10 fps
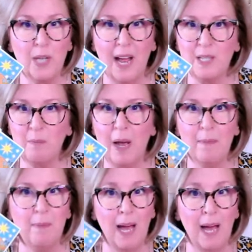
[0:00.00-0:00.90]
has my
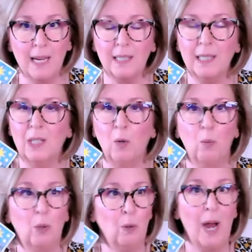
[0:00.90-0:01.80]
back
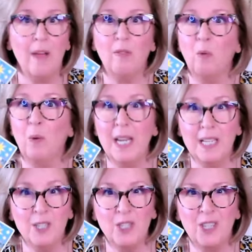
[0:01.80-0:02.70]
will grant the
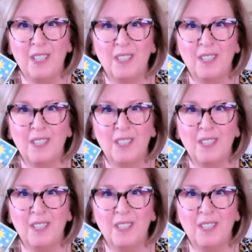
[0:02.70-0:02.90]
wish